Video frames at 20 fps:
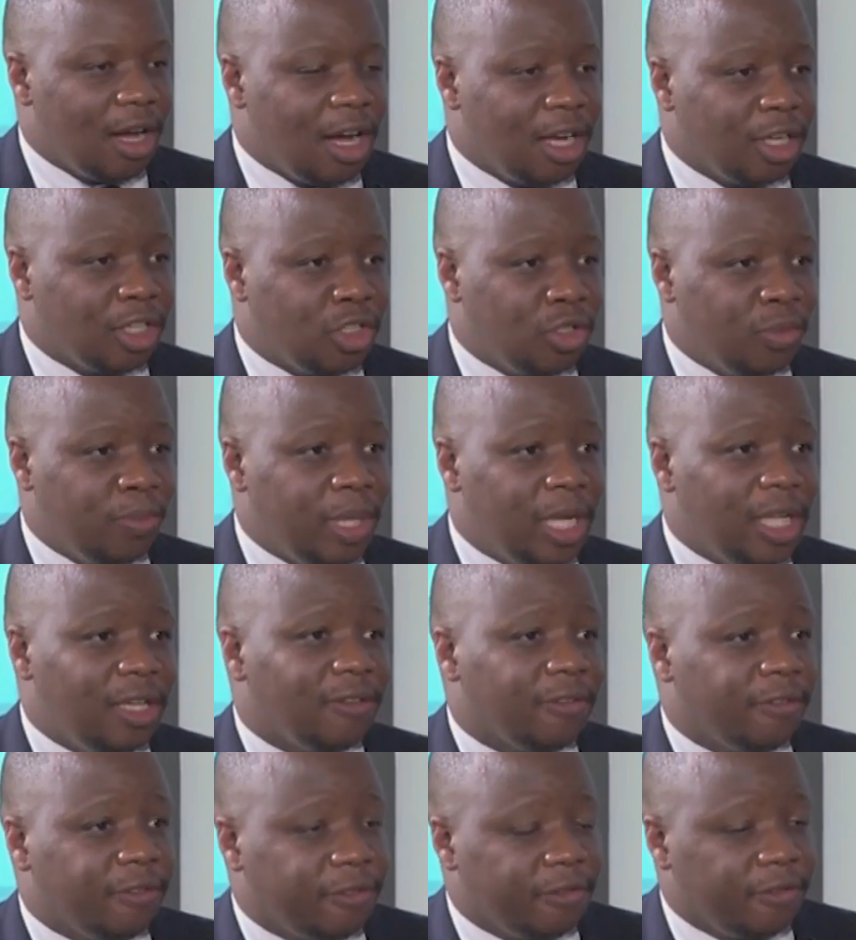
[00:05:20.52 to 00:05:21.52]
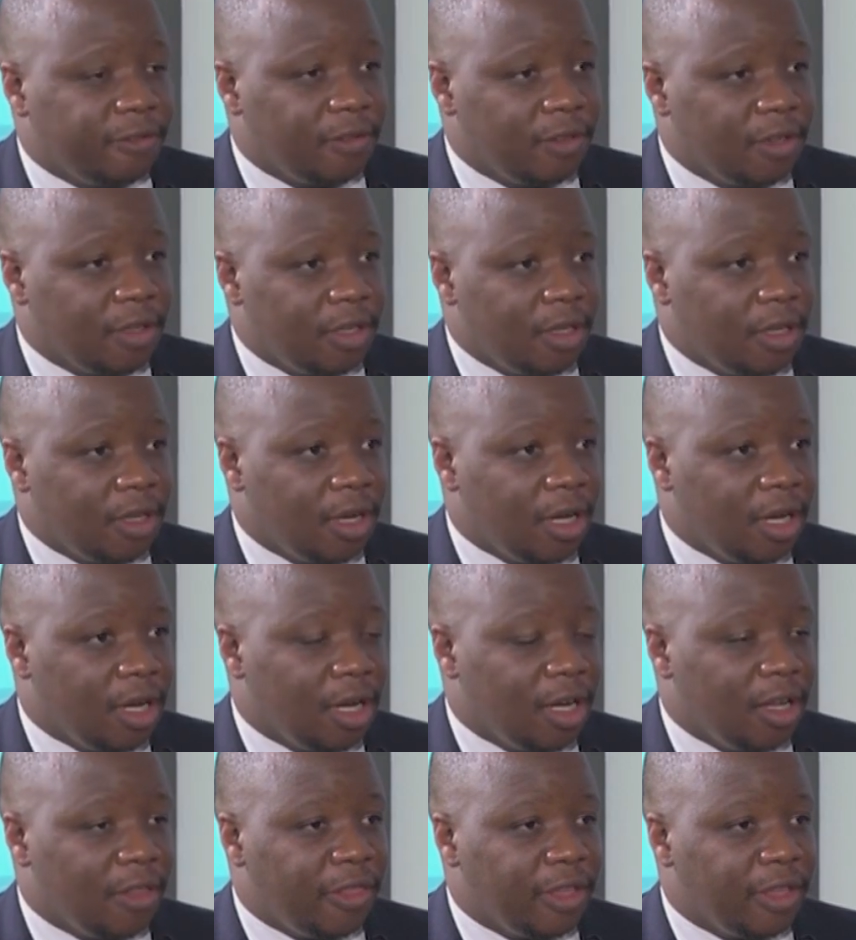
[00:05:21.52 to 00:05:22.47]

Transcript: Uh, do you believe uh,